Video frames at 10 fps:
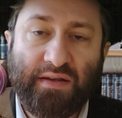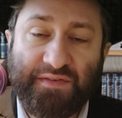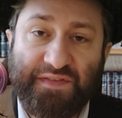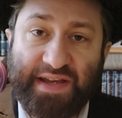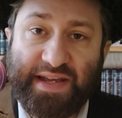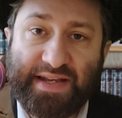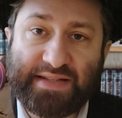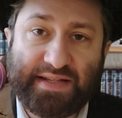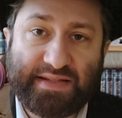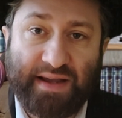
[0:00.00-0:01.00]
The fear
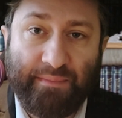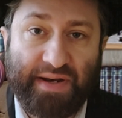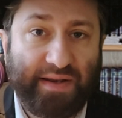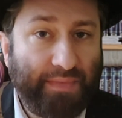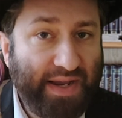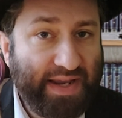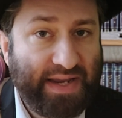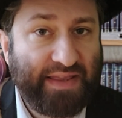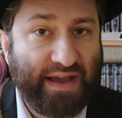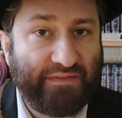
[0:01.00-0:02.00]
is that somebody might
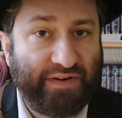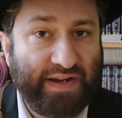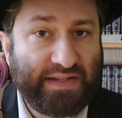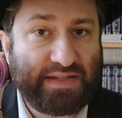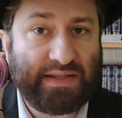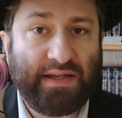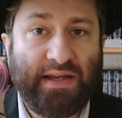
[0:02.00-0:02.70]
hear that phrase